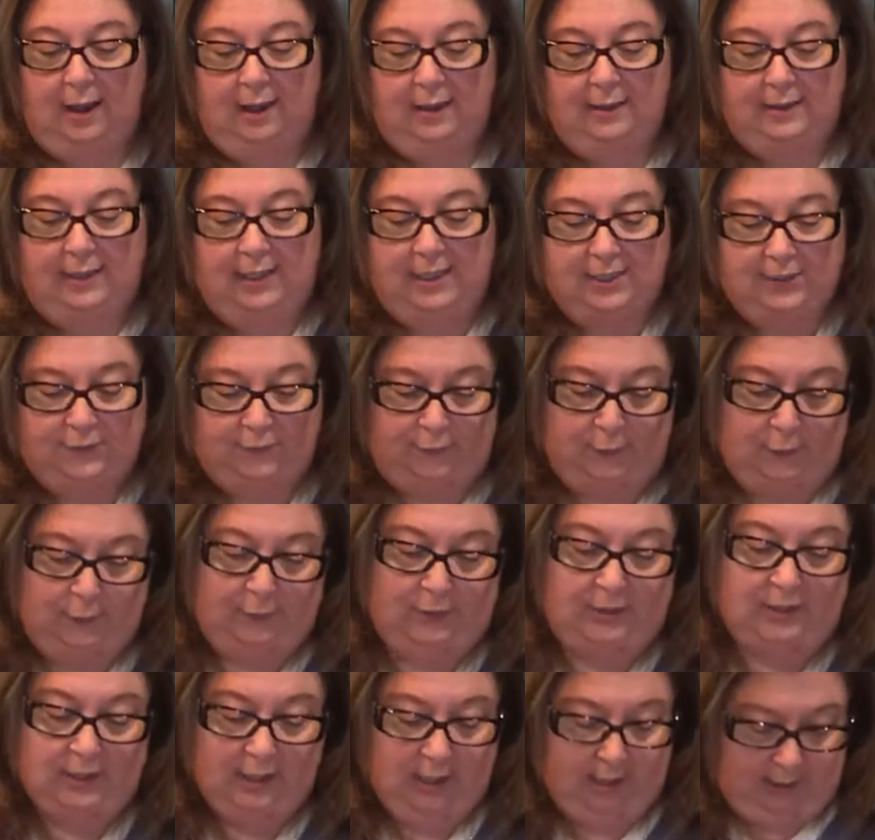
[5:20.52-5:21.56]
these
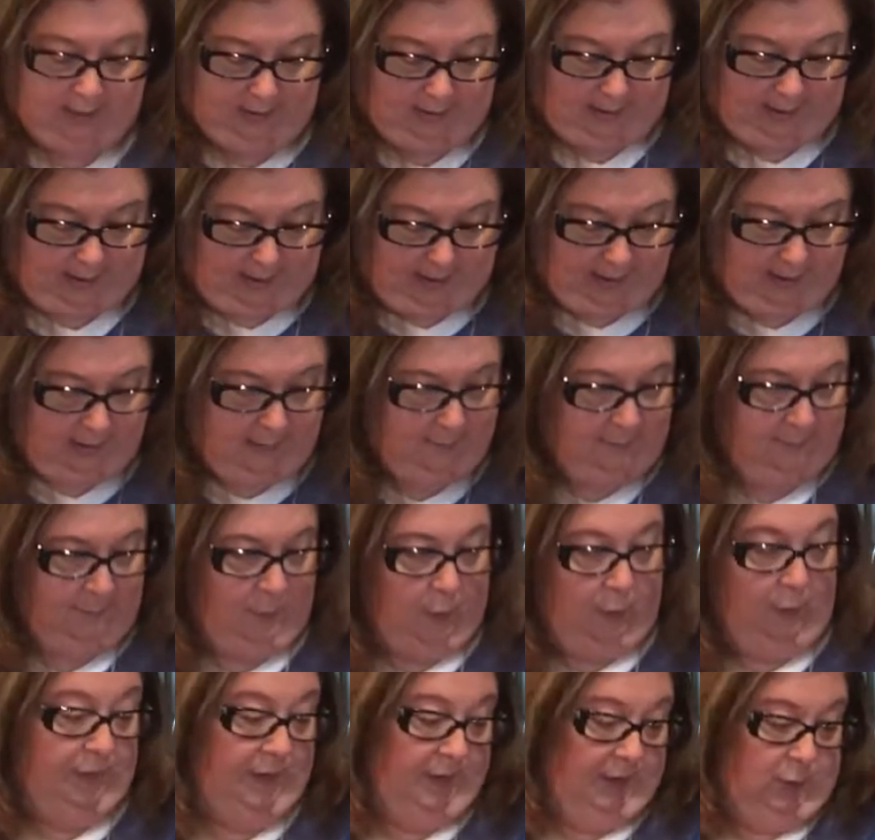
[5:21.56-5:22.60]
fruits,
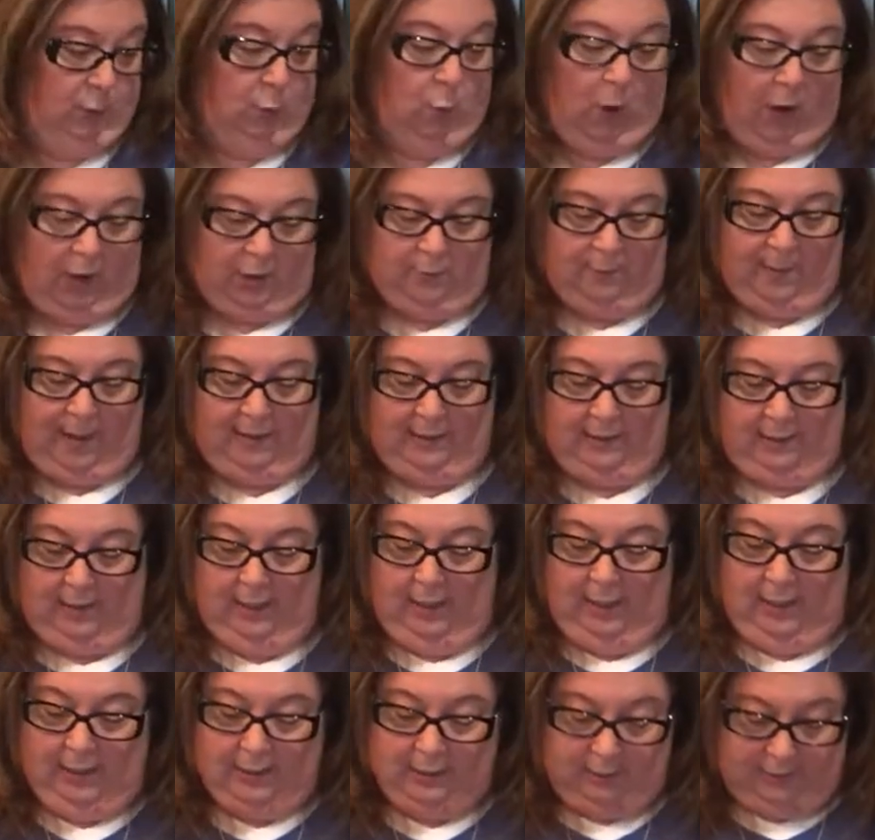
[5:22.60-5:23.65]
or this watermelon.
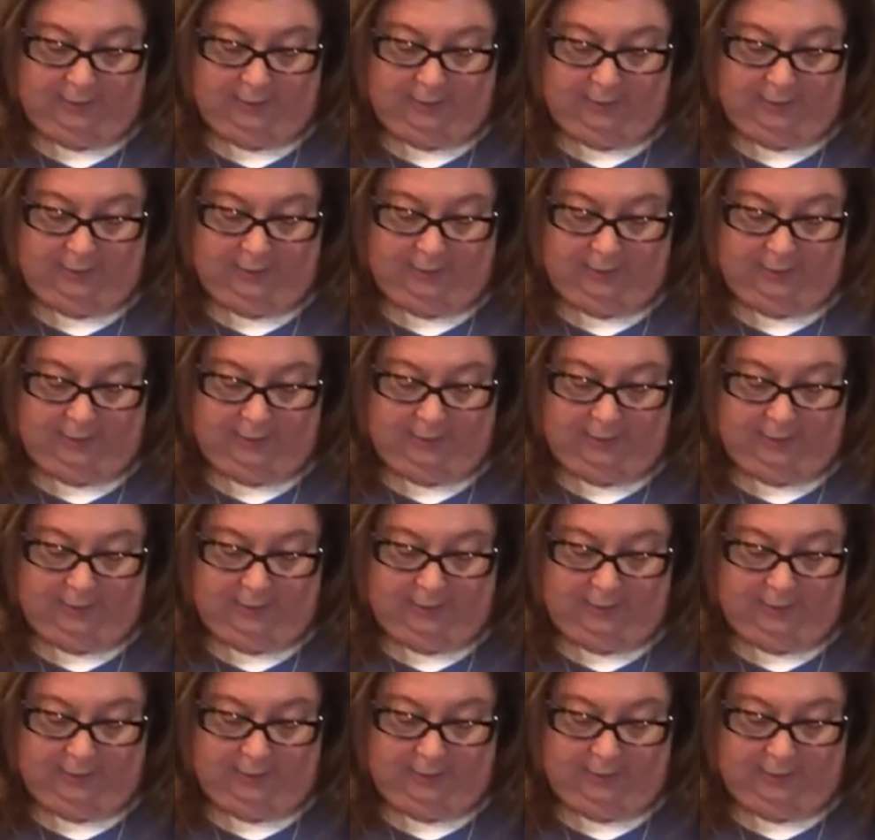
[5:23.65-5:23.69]
So